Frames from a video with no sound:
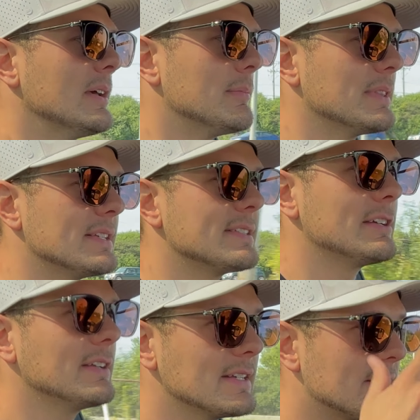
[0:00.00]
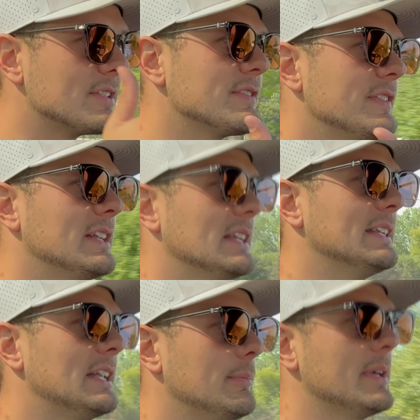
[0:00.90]
but the steering does feel a
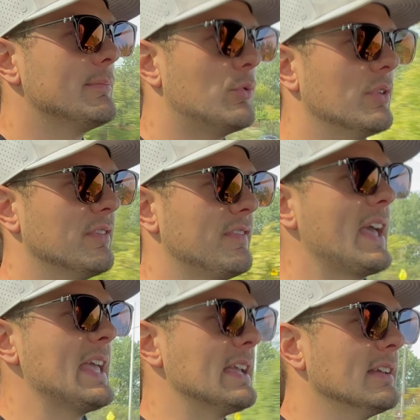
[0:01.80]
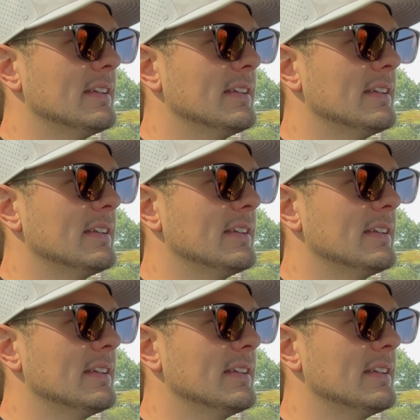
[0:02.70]
little bit more vague